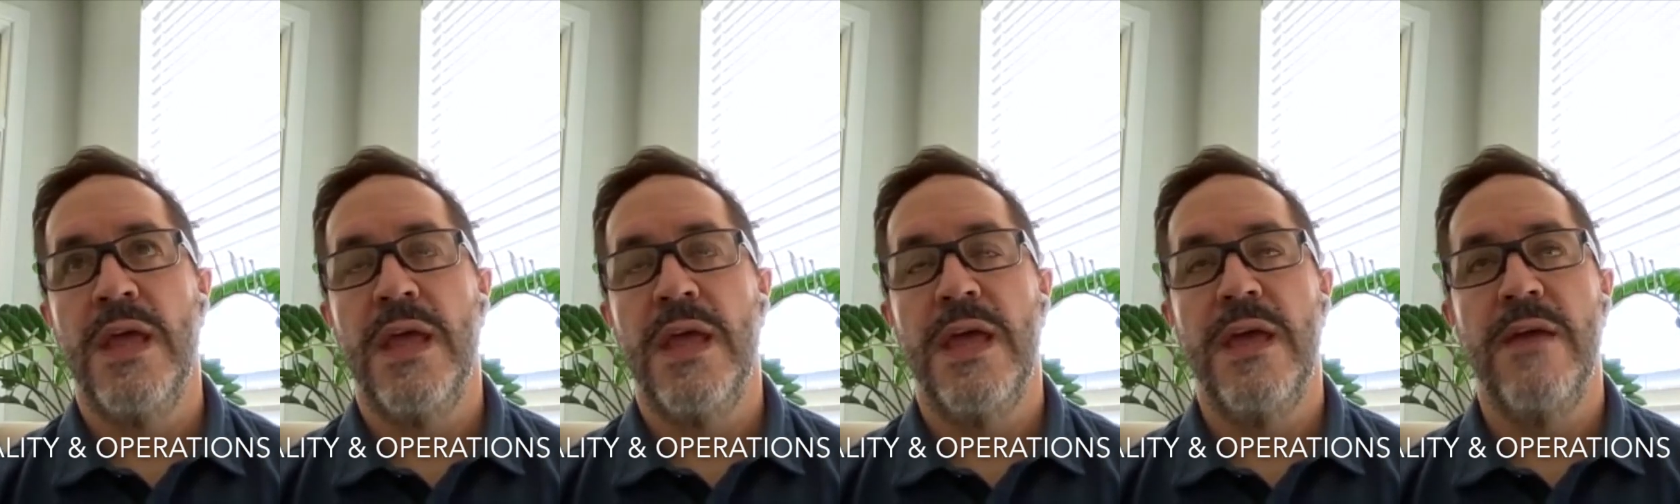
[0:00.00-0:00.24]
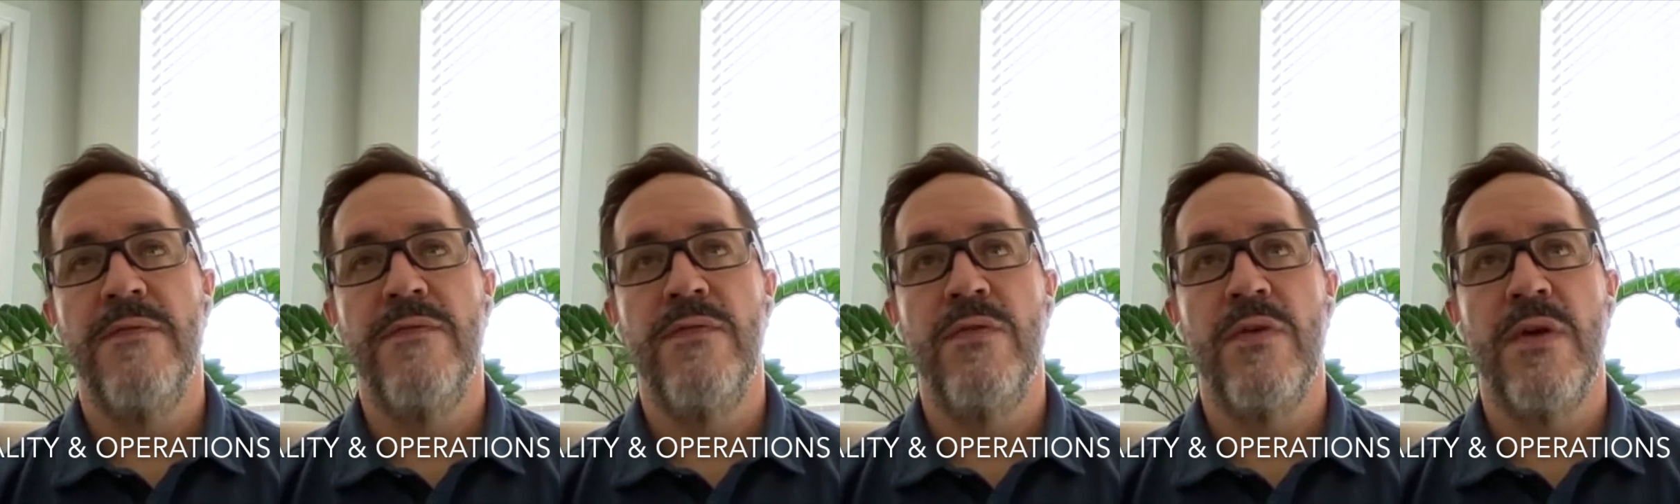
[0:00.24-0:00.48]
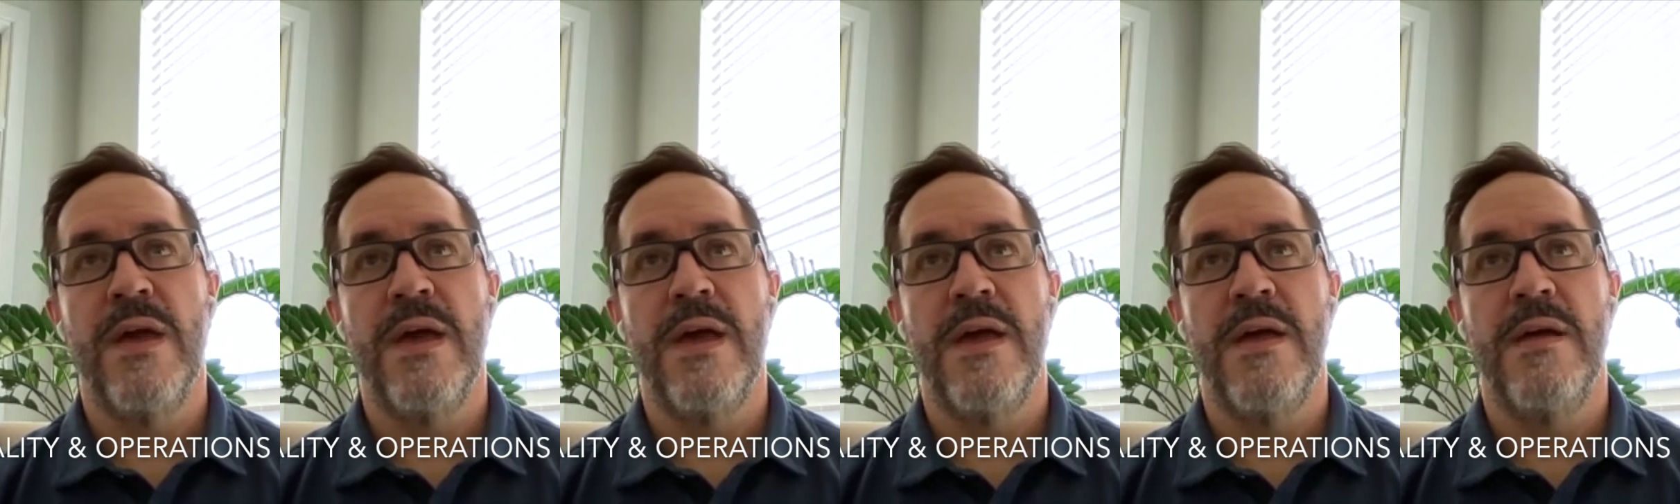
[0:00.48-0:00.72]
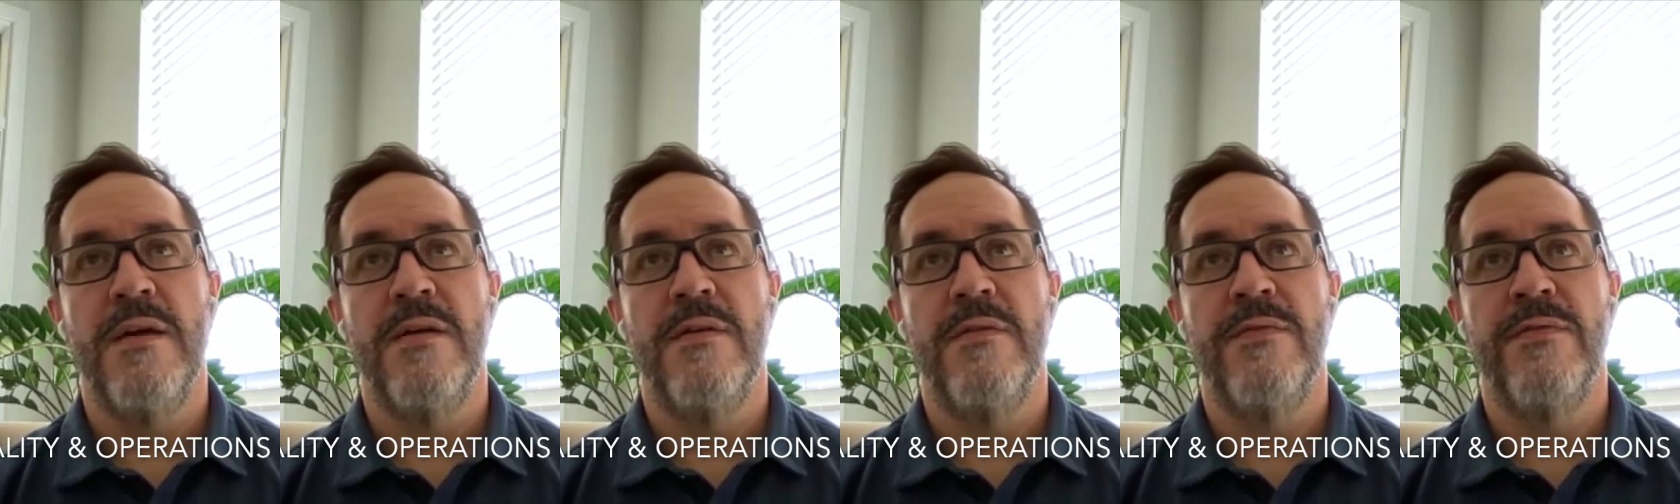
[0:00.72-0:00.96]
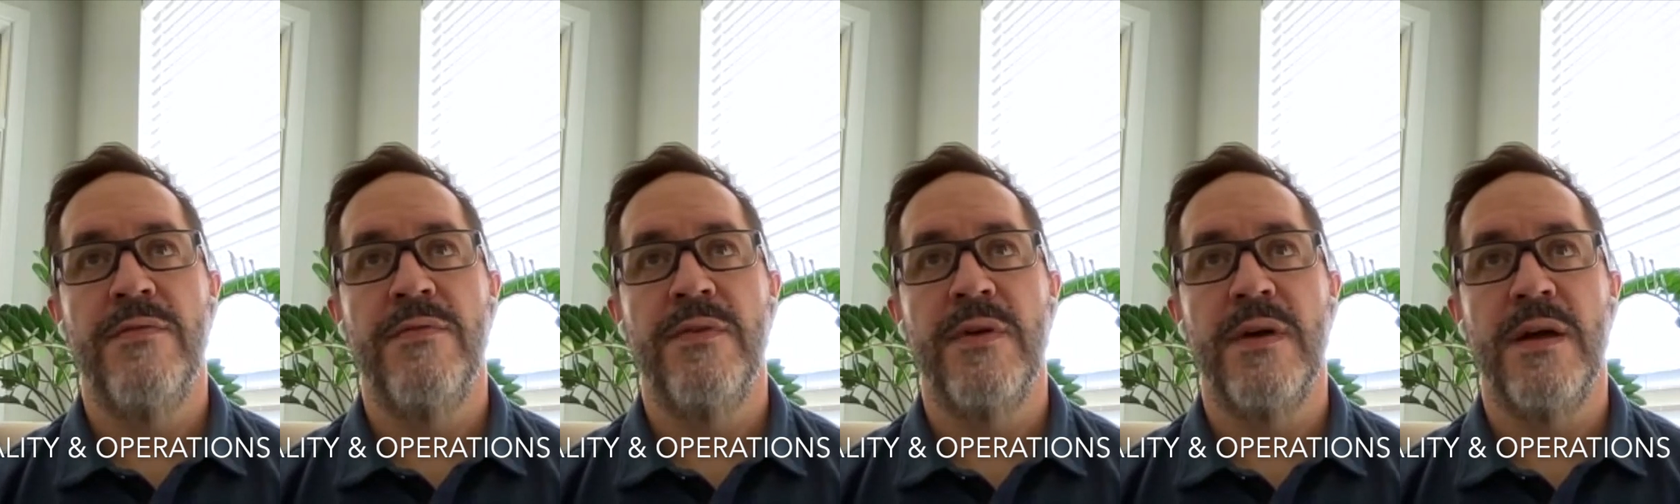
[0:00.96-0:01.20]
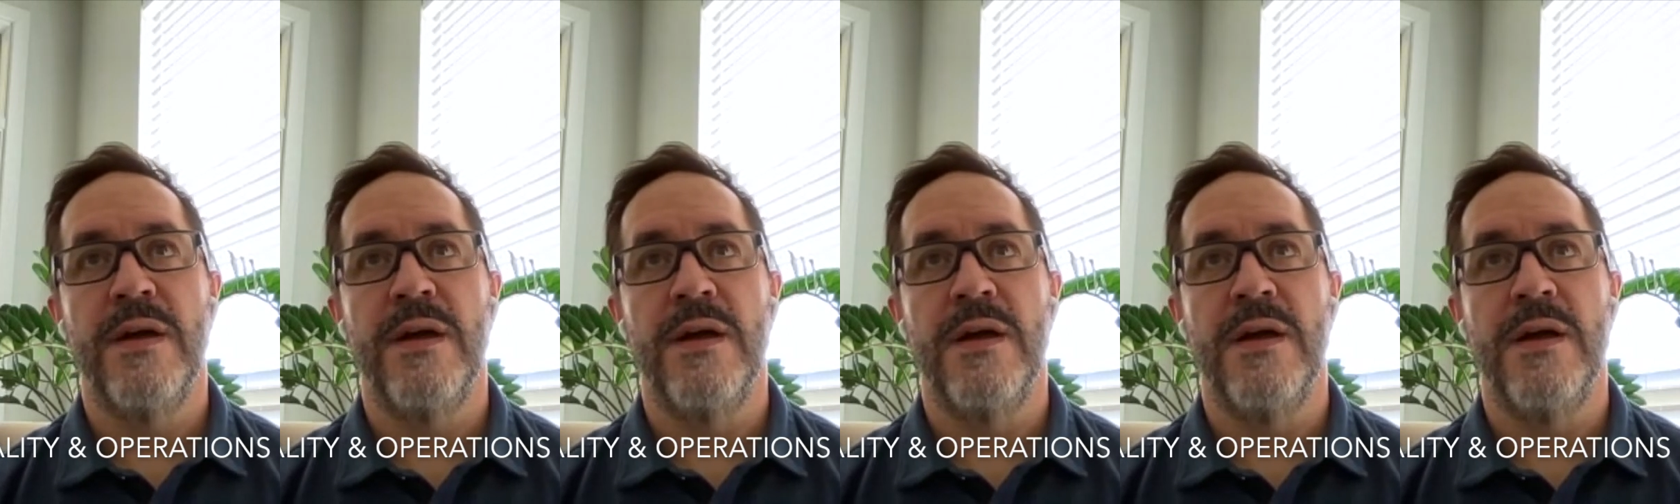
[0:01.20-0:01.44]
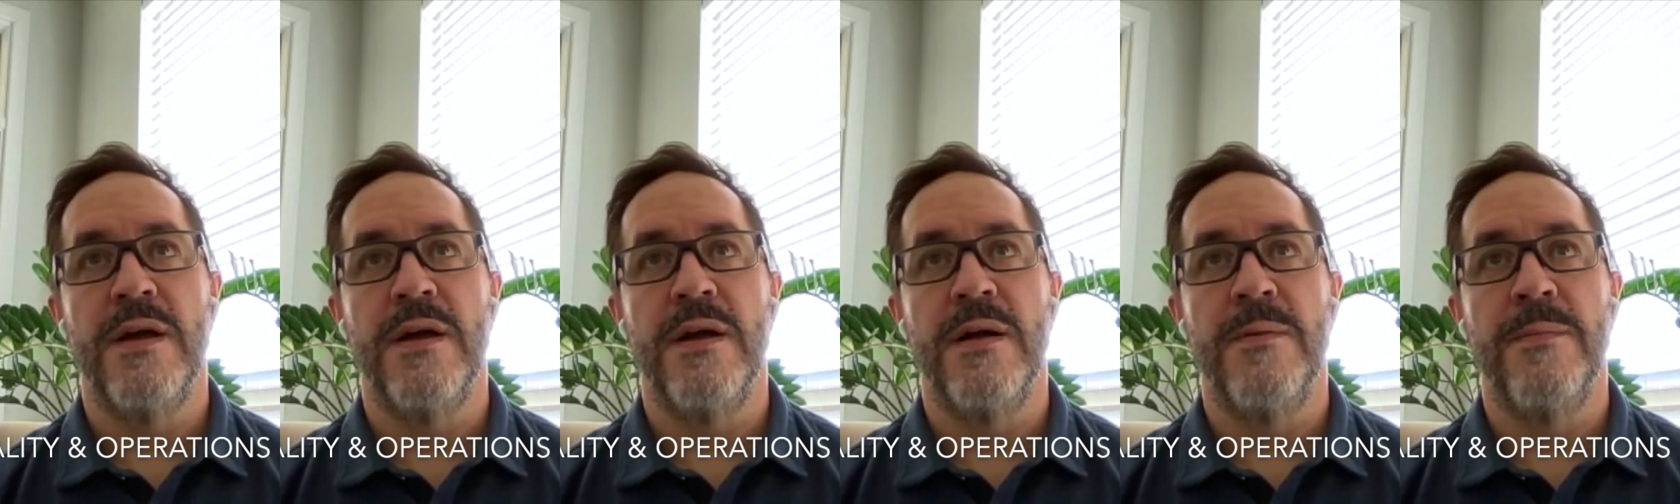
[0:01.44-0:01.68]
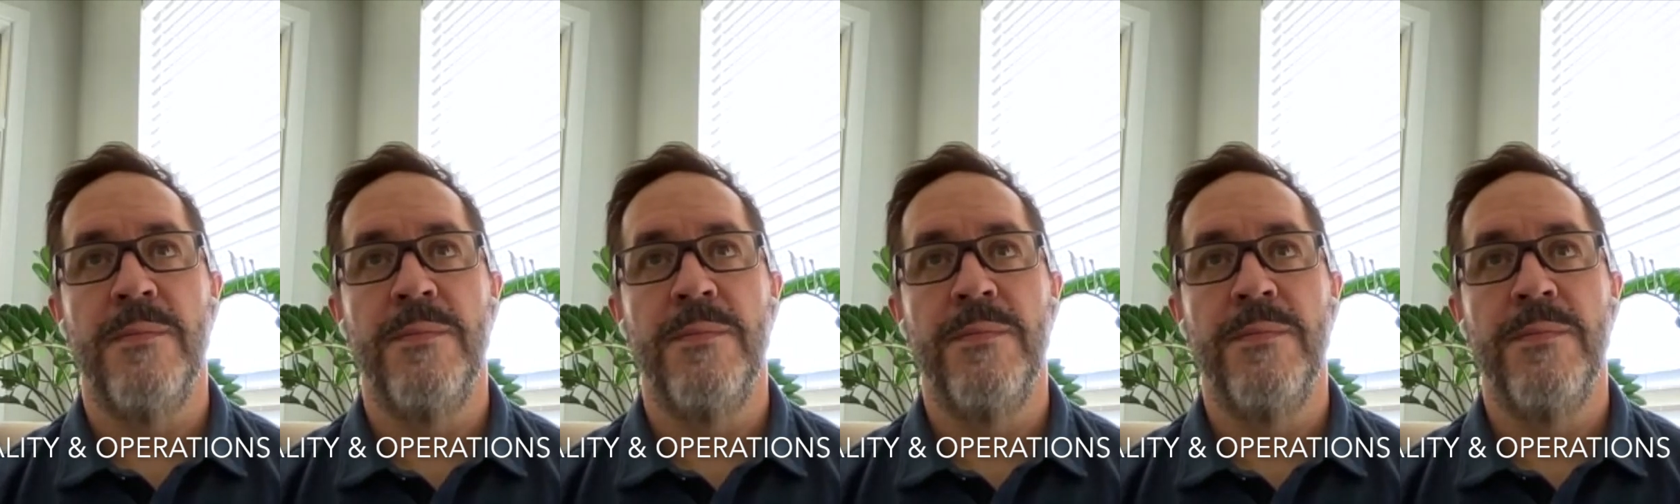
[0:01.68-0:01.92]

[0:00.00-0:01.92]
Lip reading: if you have a